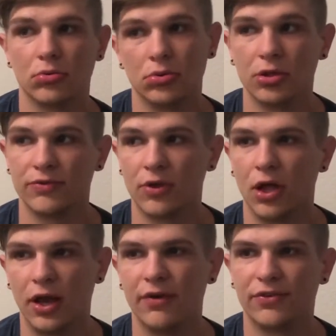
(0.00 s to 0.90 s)
if
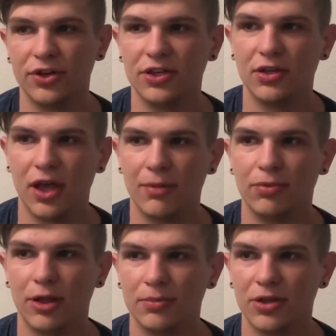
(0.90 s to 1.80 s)
not every
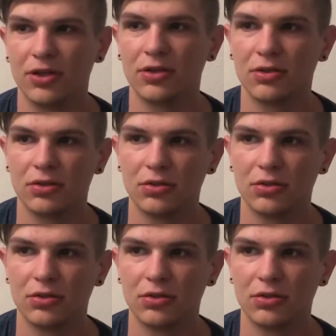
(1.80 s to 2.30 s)
epileptic